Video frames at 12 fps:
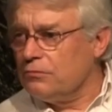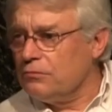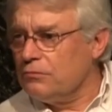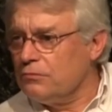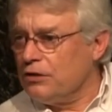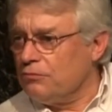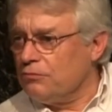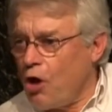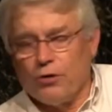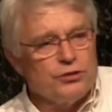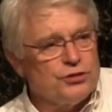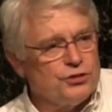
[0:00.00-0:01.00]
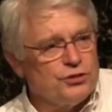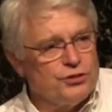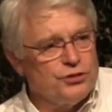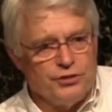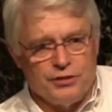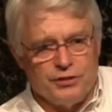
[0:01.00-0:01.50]
That already works,
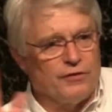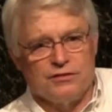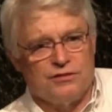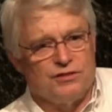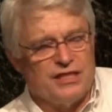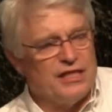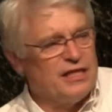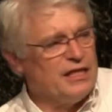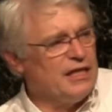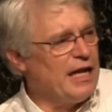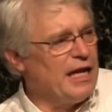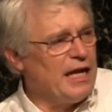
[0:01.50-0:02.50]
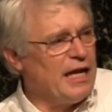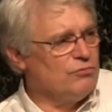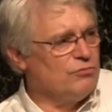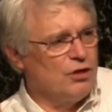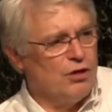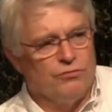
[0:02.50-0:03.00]
you're never going to see it again.
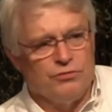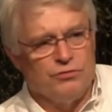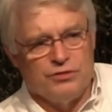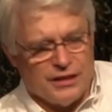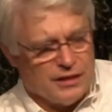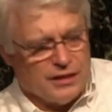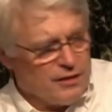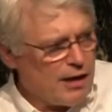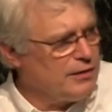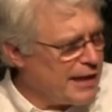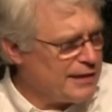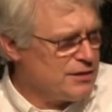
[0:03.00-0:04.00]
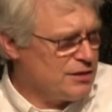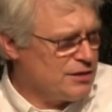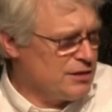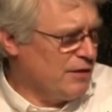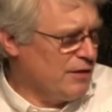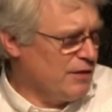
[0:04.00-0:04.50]
Don't go digging around in that stuff.